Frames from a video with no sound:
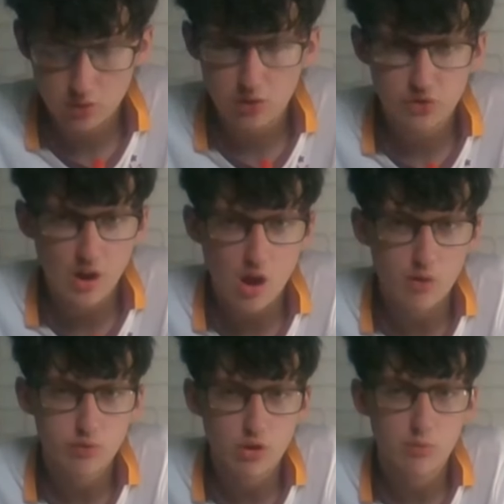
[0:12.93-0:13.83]
going to start
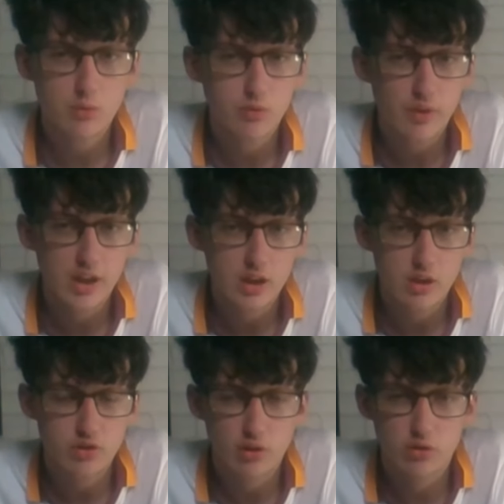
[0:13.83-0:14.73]
off not with any
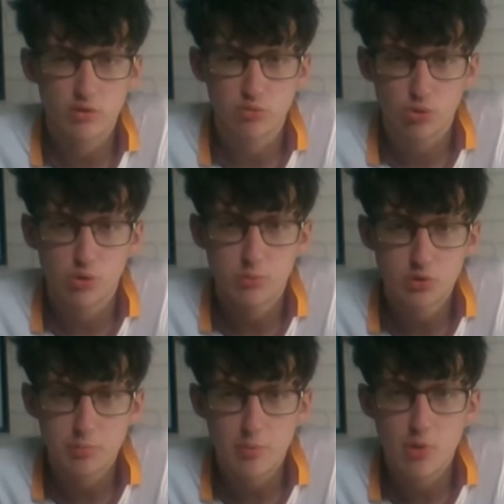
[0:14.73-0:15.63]
sort of
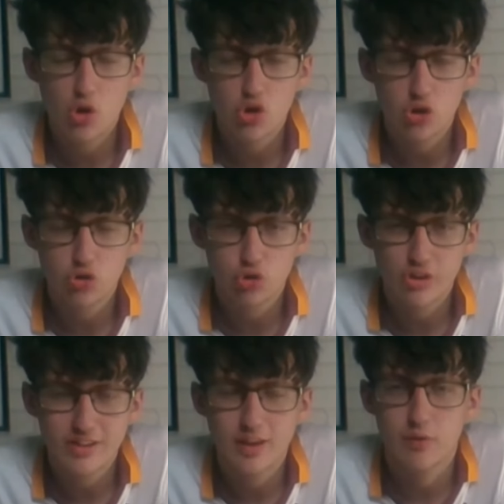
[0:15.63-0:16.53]
rumours, but more
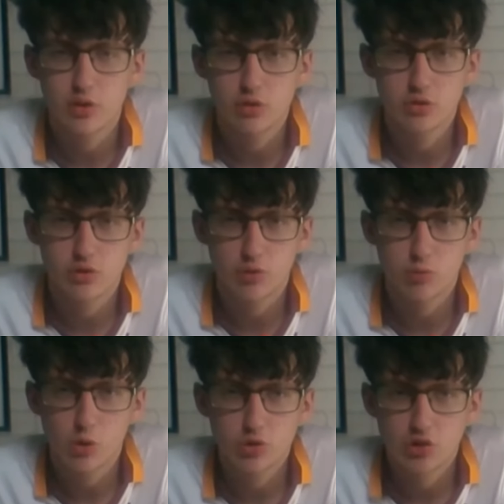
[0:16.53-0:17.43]
concrete evidence of
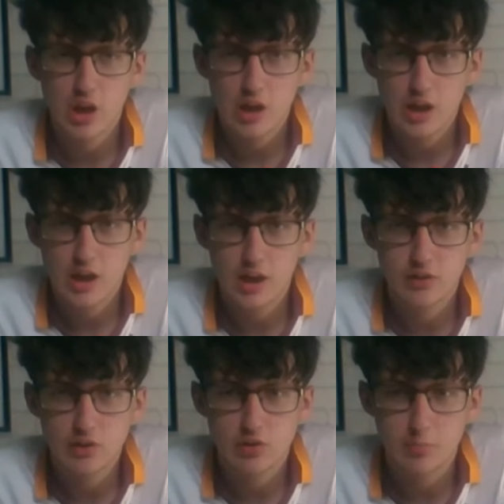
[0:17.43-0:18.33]
what a
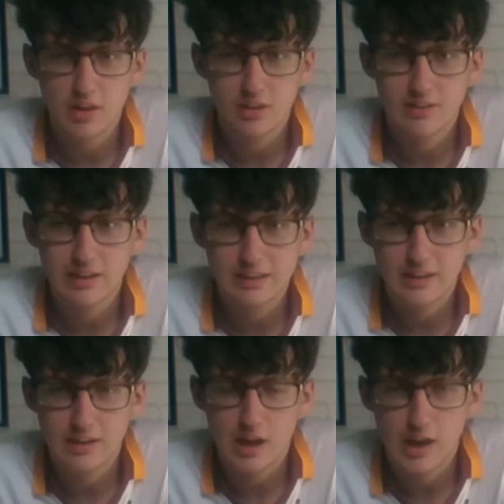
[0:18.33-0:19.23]
certain man has said
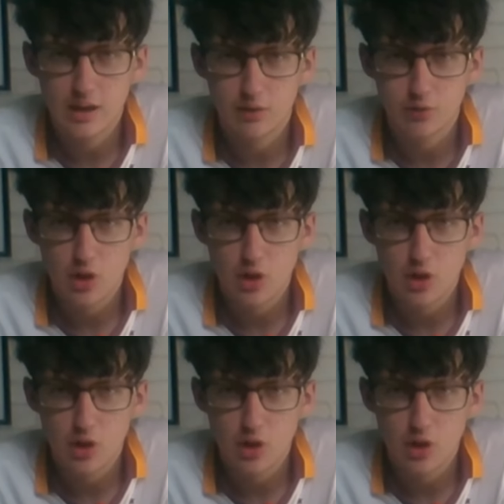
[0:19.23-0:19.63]
in our head of